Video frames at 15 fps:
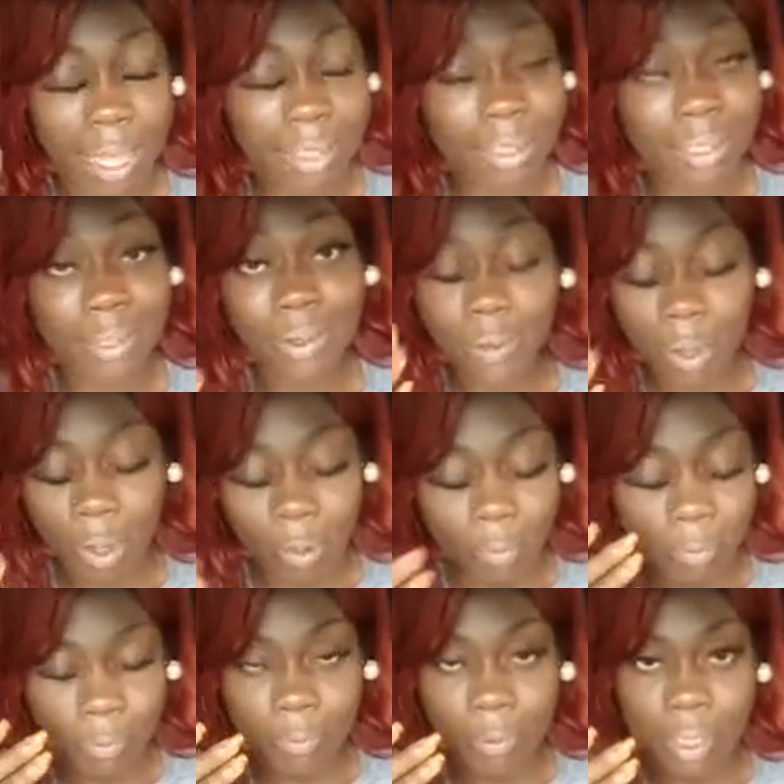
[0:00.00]
I still go
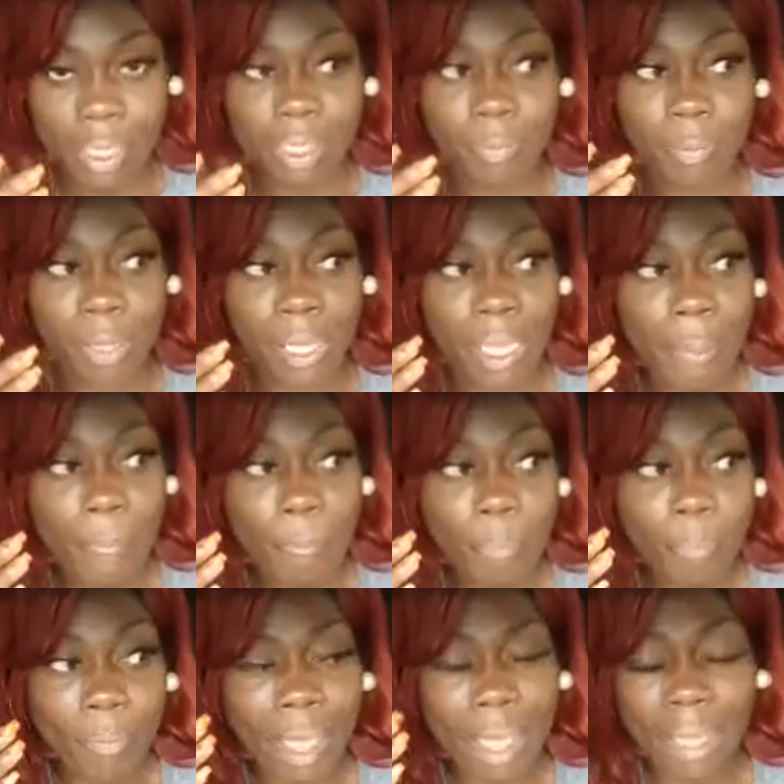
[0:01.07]
through things, but
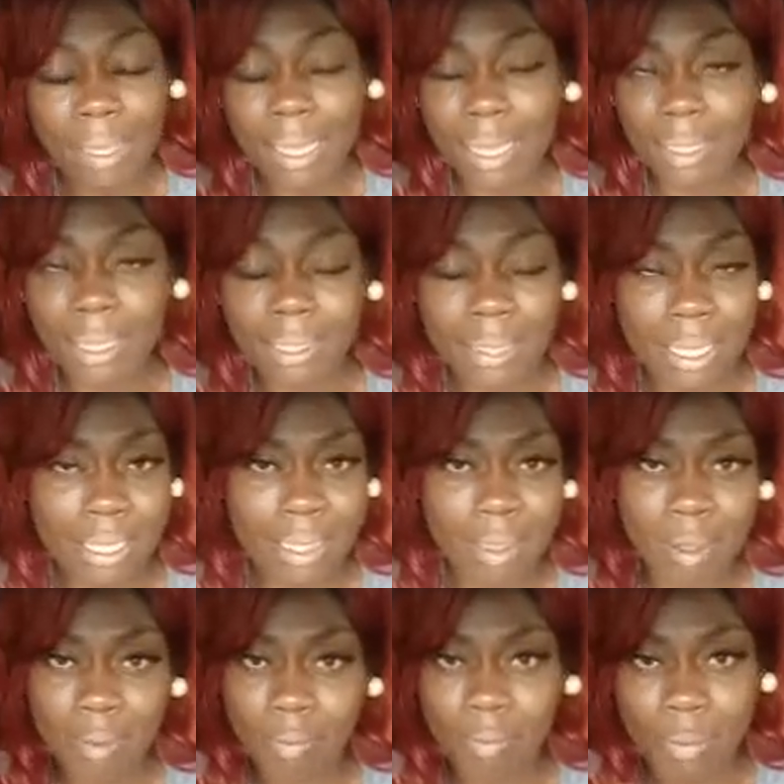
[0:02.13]
I can't let that
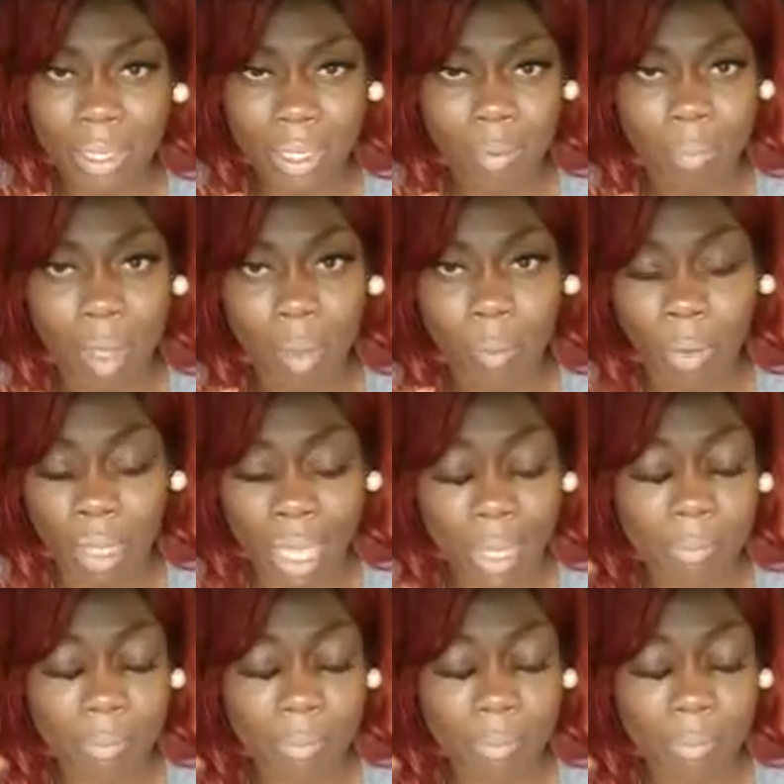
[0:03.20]
stuff get in my way.